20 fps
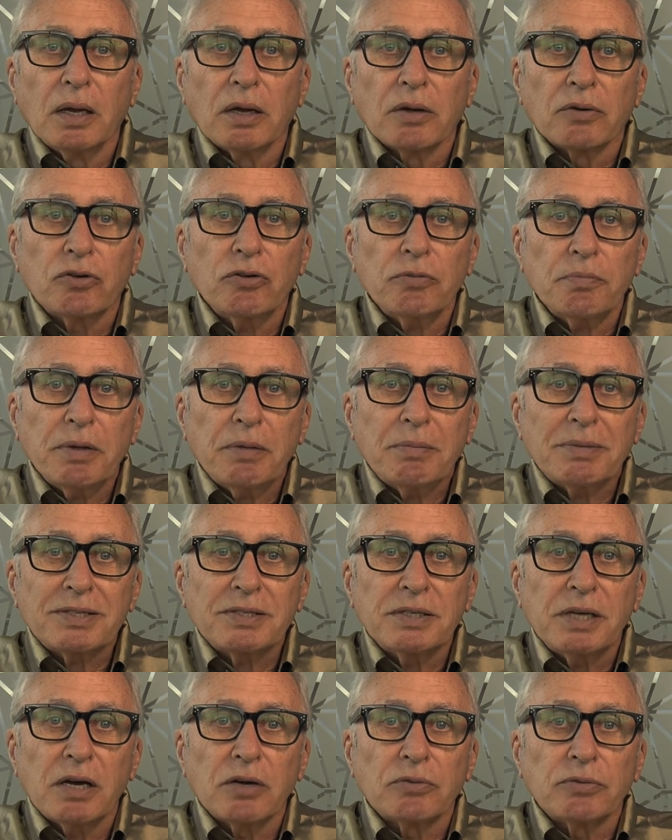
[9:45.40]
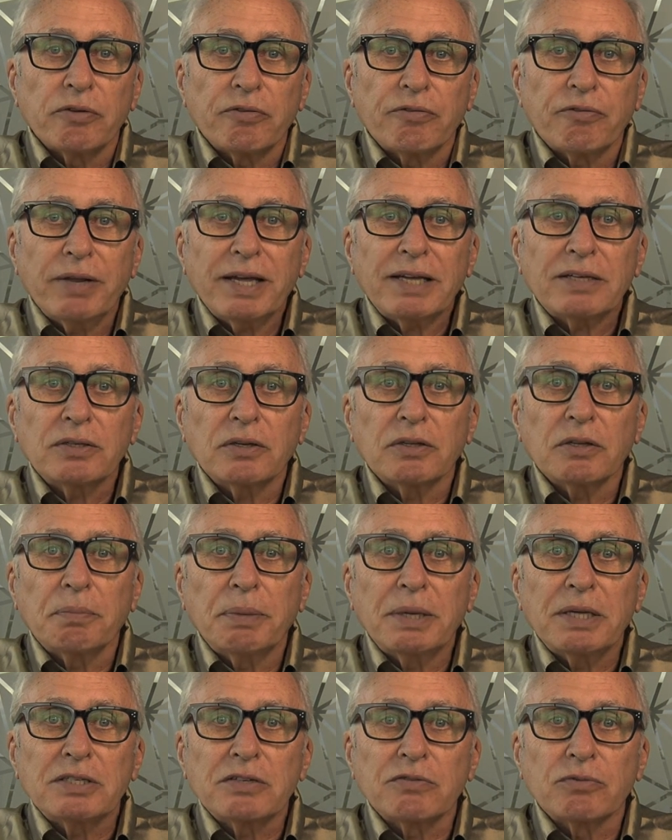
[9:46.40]
Group members now reflect on the
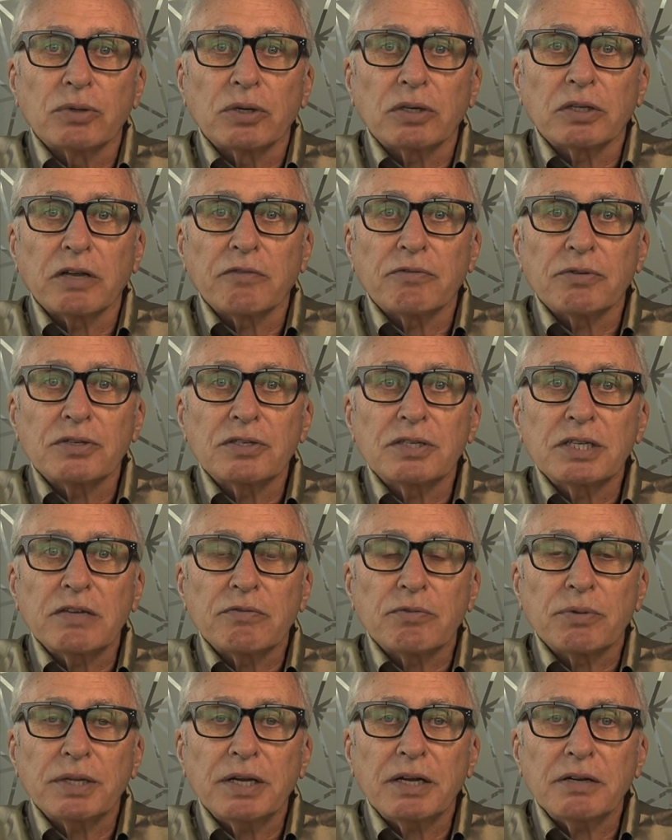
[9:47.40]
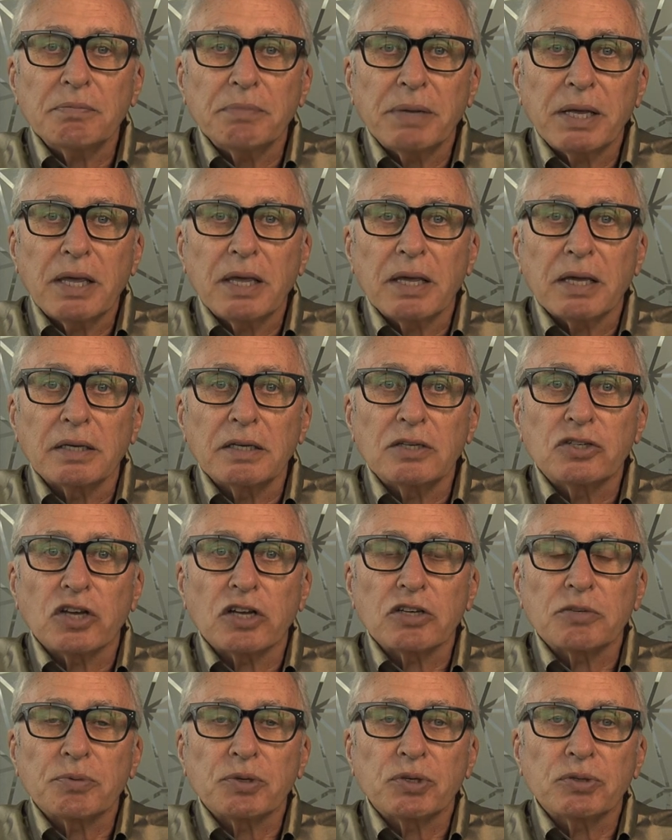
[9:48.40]
piece of work they've received without making any
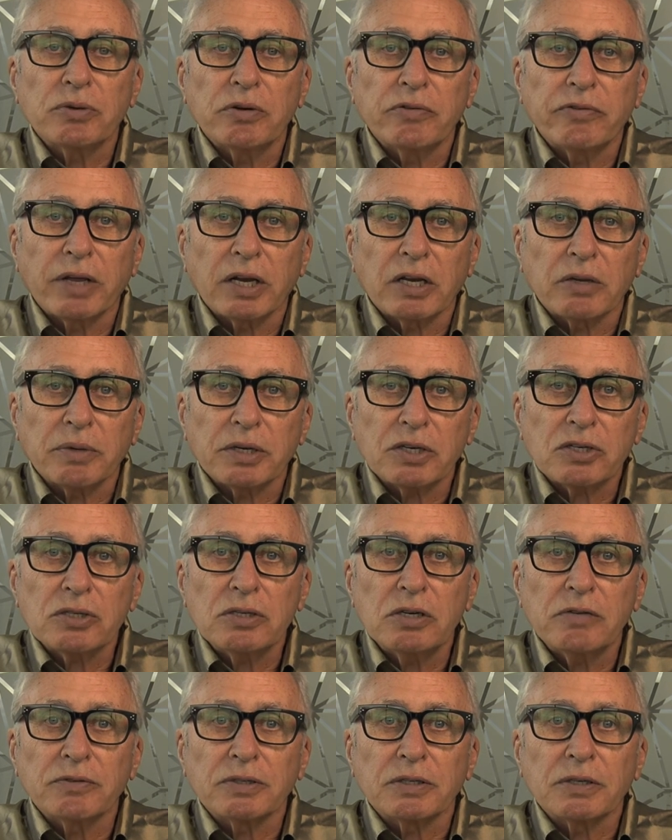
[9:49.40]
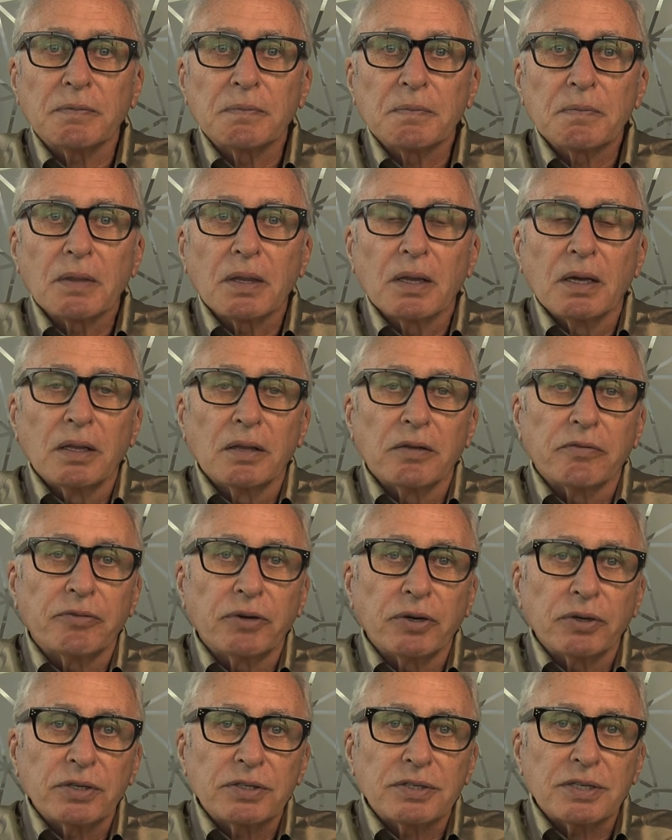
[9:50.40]
judgment or evaluation of it. The
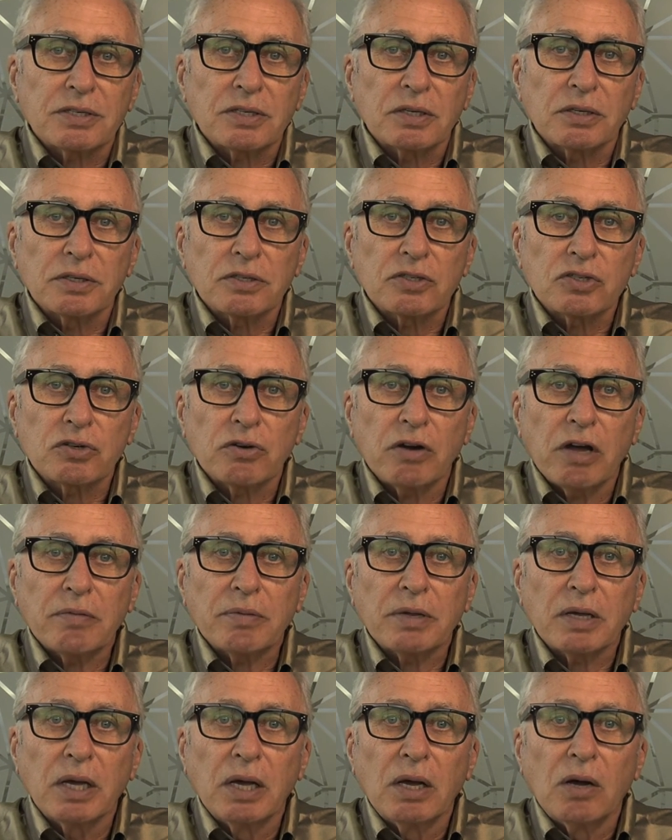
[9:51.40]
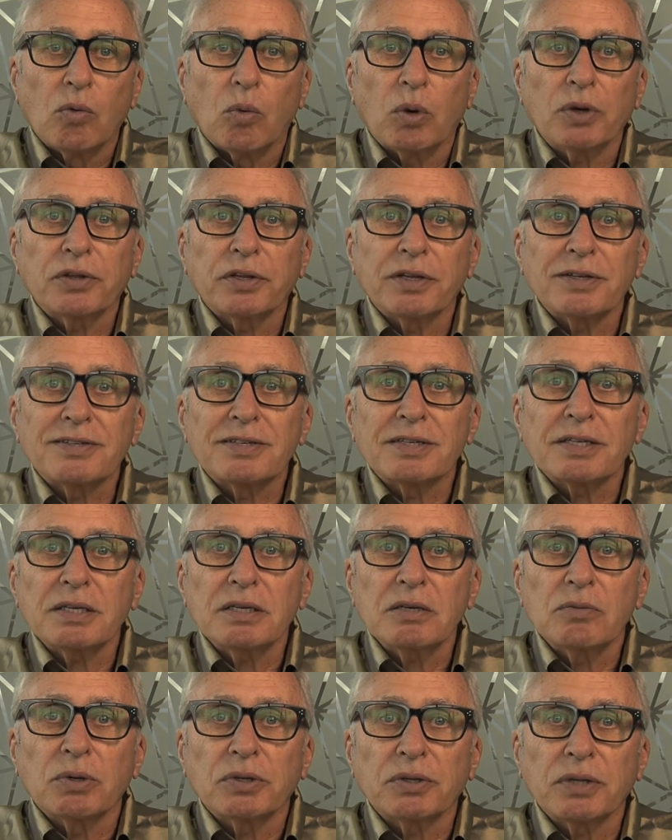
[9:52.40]
focus is on describing what they see
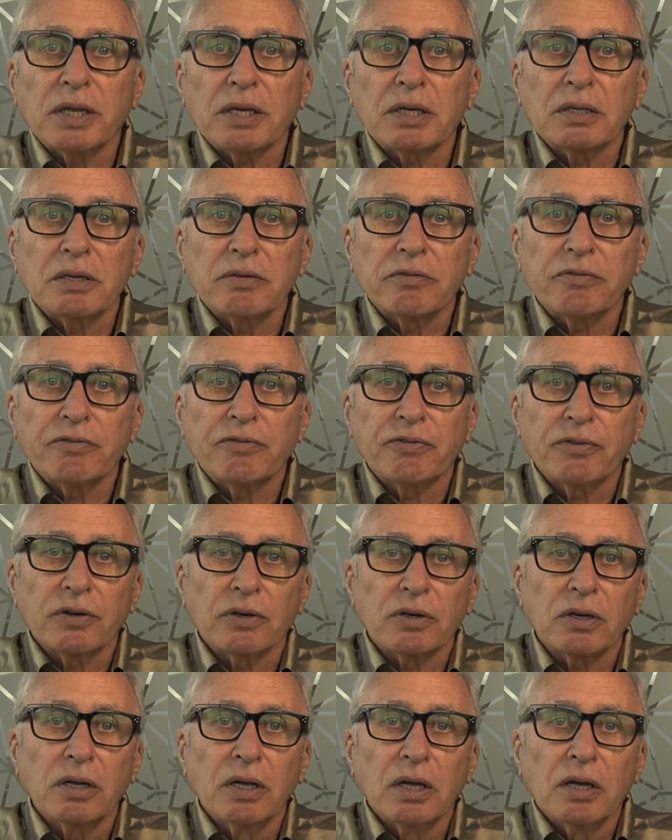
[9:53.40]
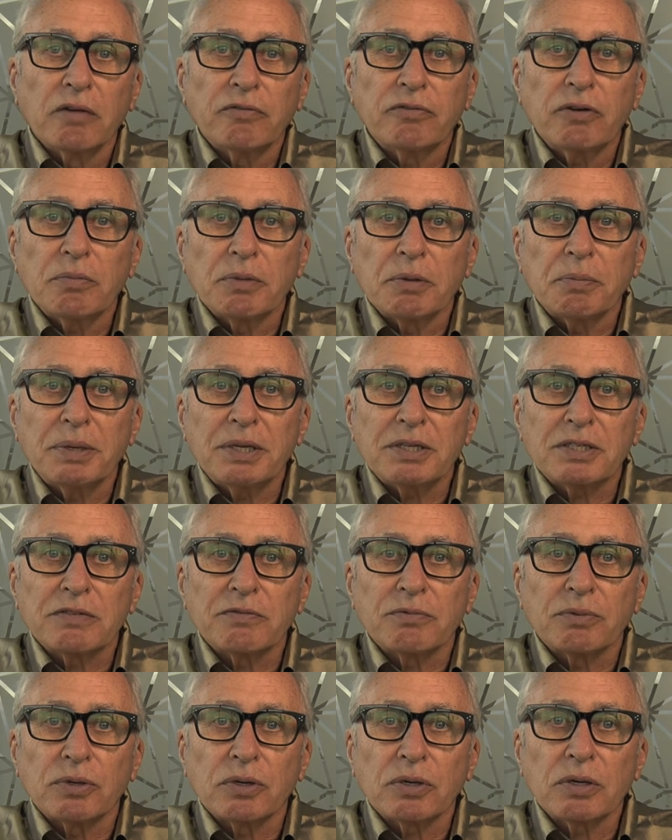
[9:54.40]
or what they can infer from the piece
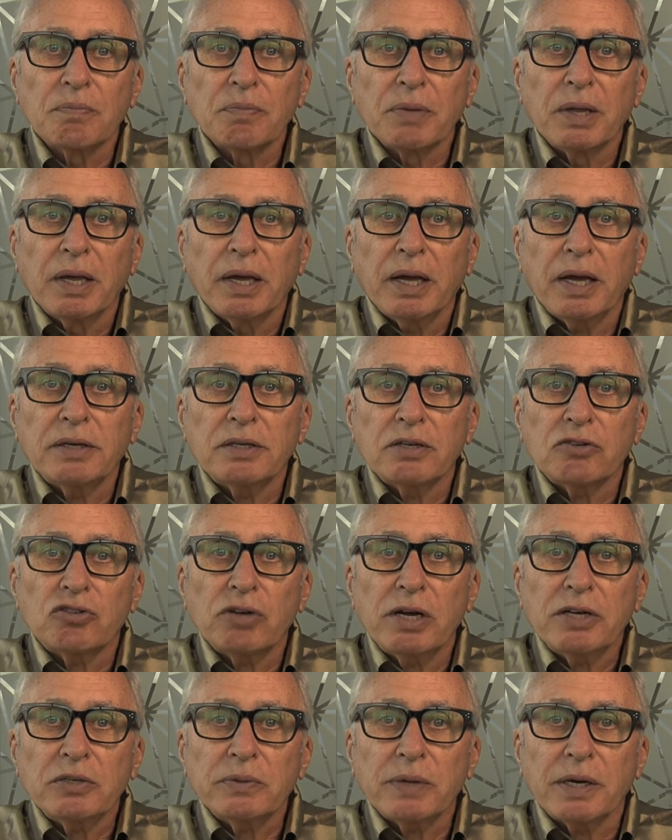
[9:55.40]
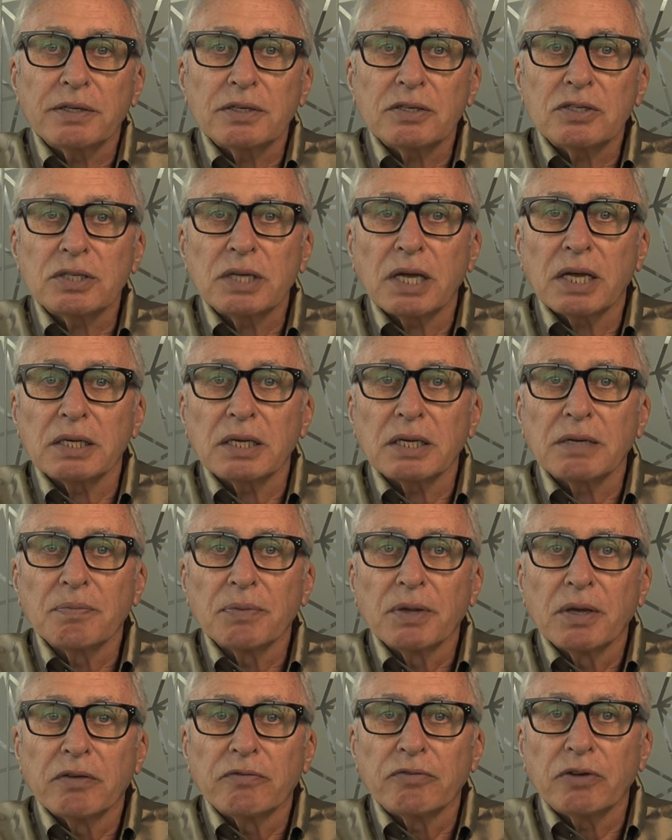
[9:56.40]
of work, and to try to understand it
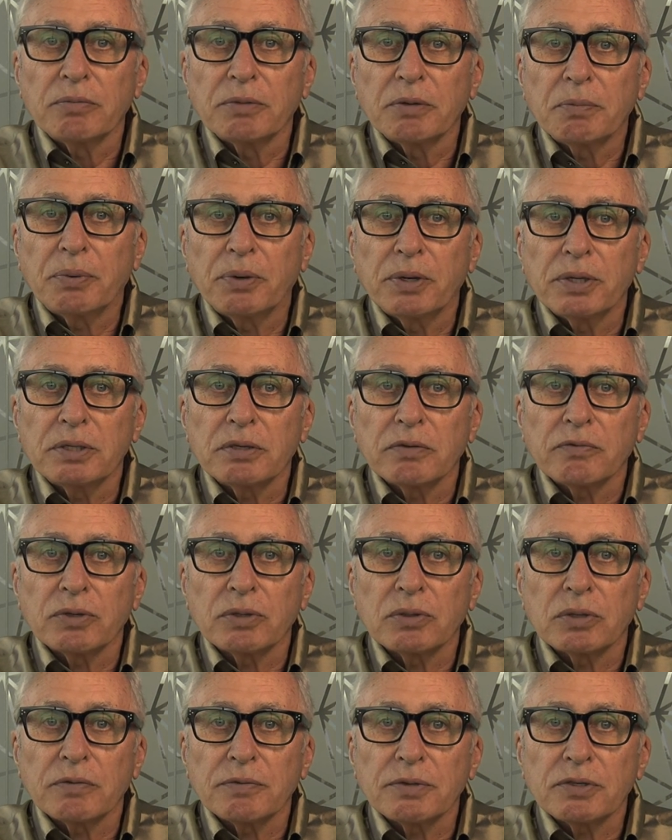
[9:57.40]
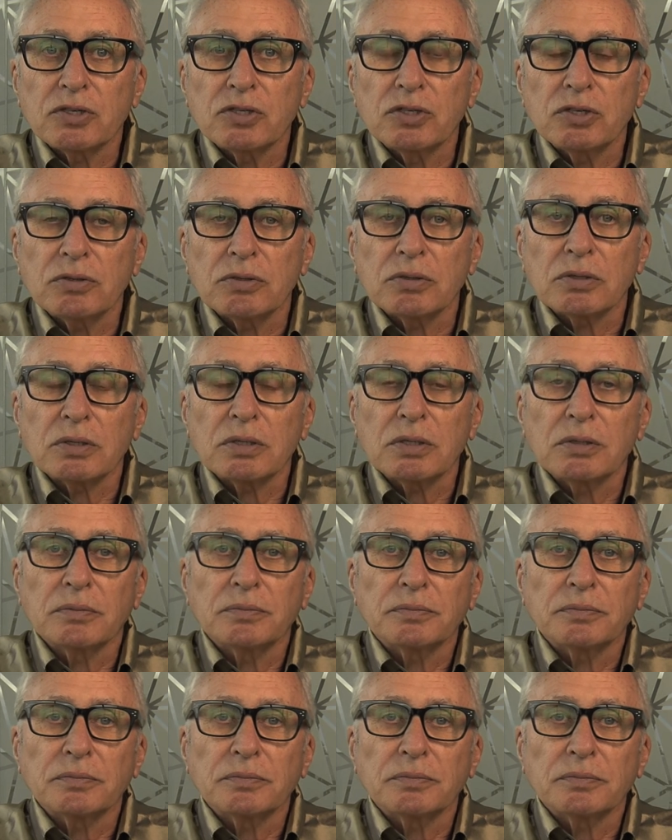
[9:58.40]
from the point of view of the student.